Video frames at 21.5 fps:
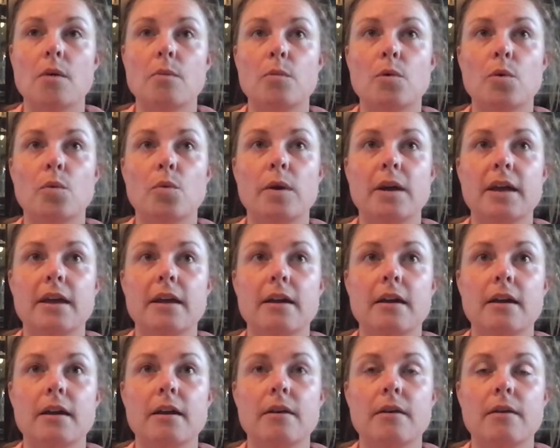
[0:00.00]

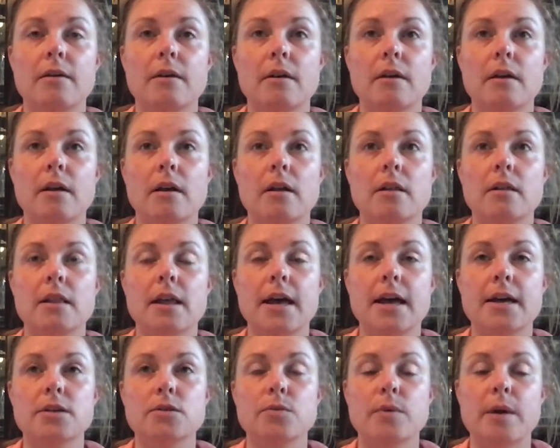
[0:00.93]
We
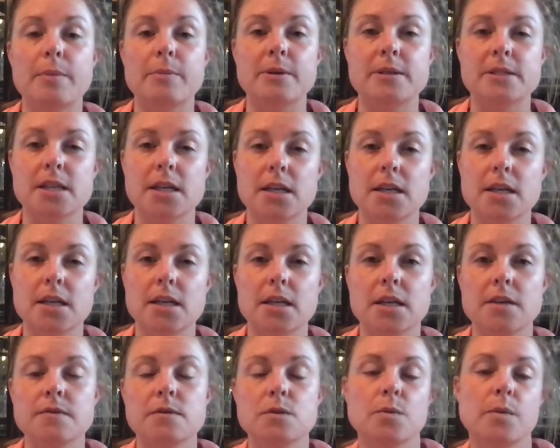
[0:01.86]
elect
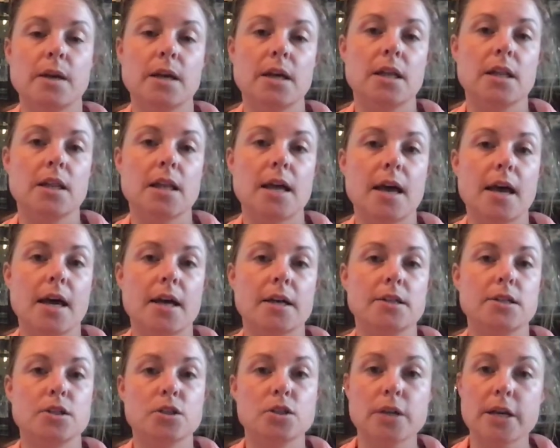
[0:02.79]
representatives, we
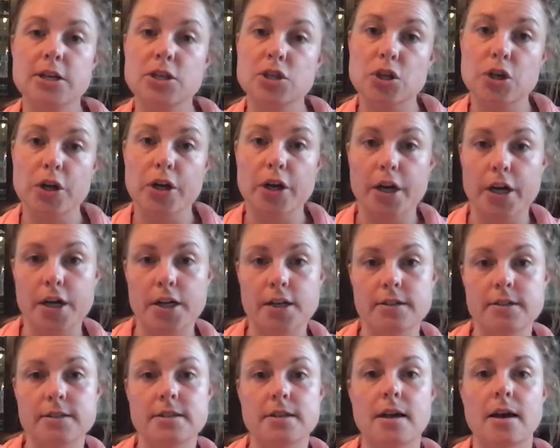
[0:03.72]
elect
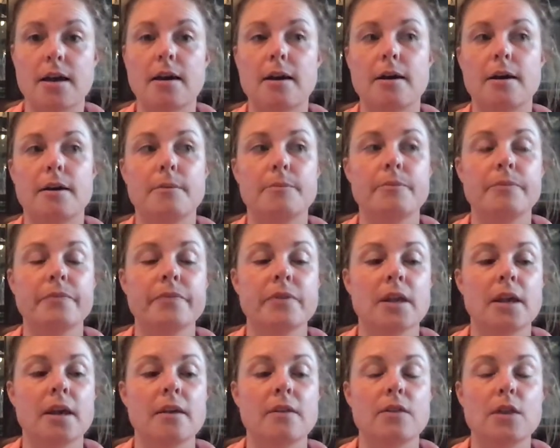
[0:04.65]
treasurers,
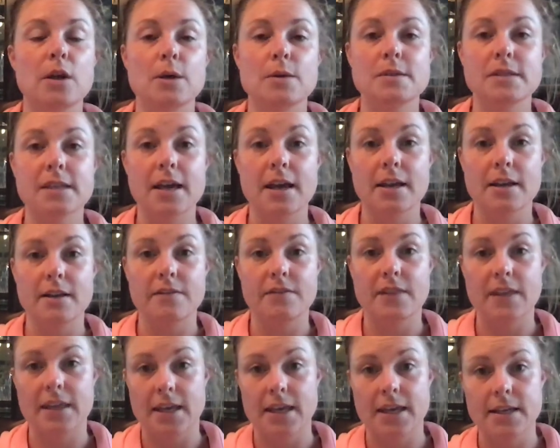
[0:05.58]
those kind of
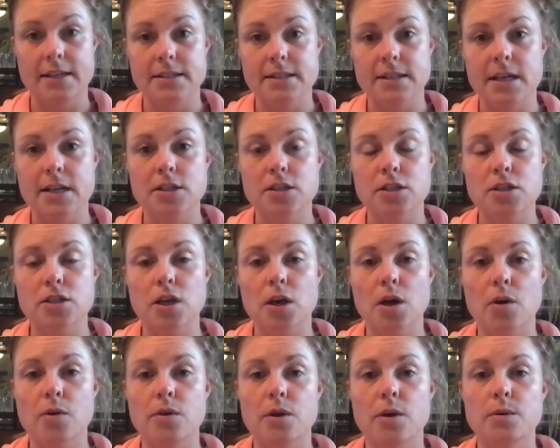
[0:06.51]
things. And
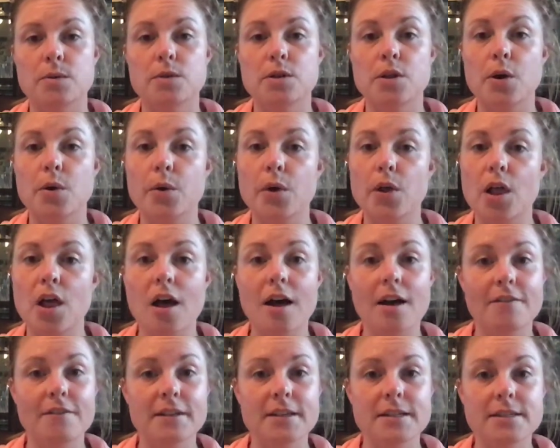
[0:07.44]
so those local
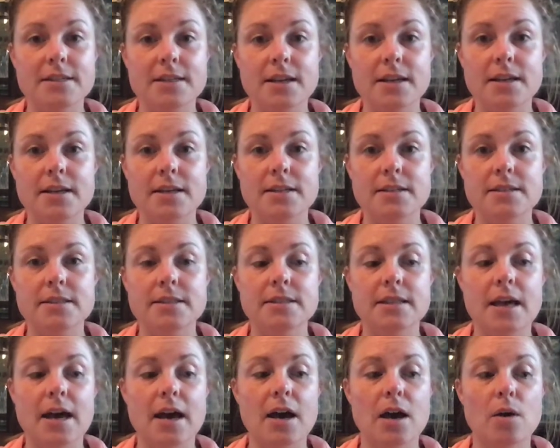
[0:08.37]
offices
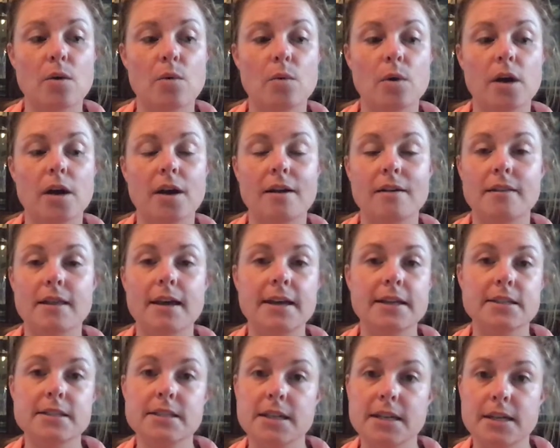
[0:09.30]
that were
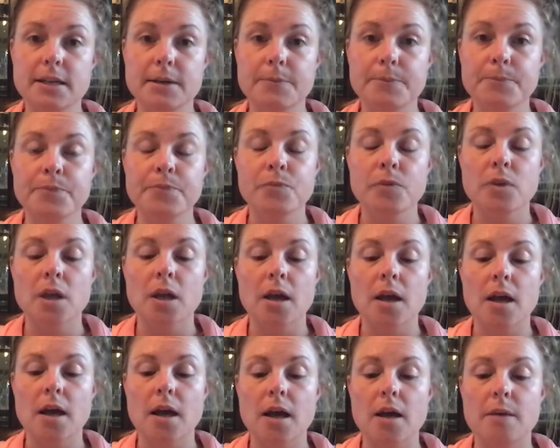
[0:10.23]
elected,
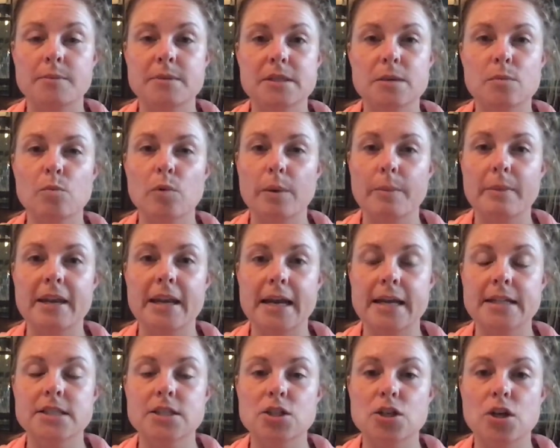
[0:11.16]
some women
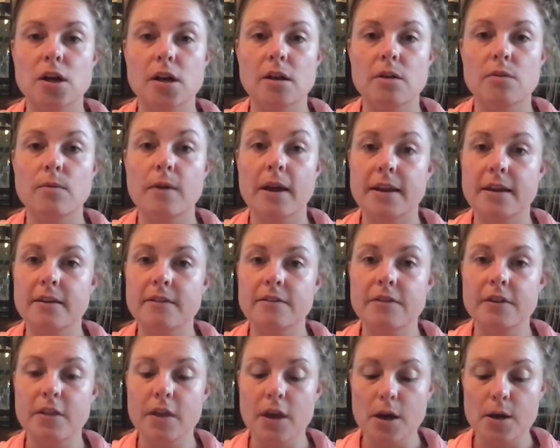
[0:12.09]
had started running
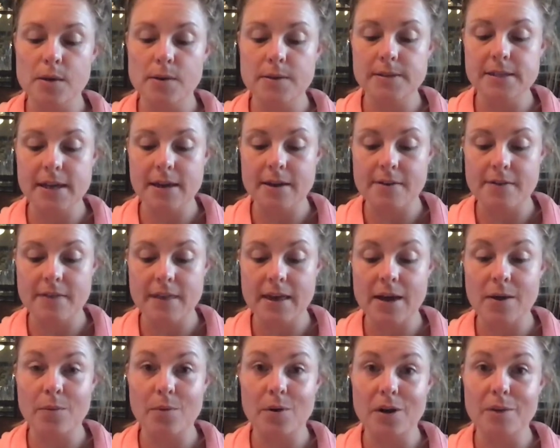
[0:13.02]
for those, and
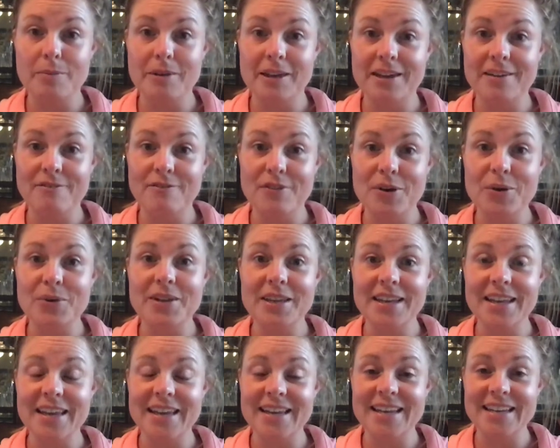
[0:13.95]
they were being
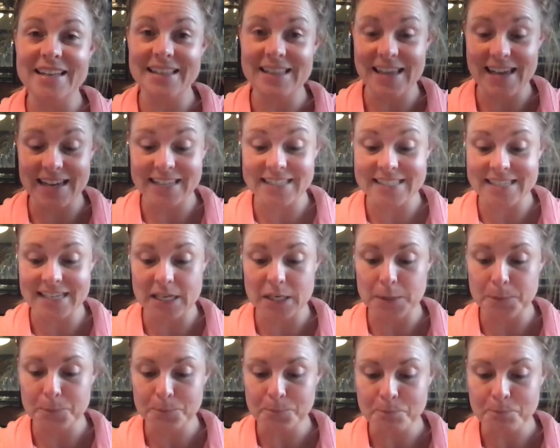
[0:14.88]
voted in and elected.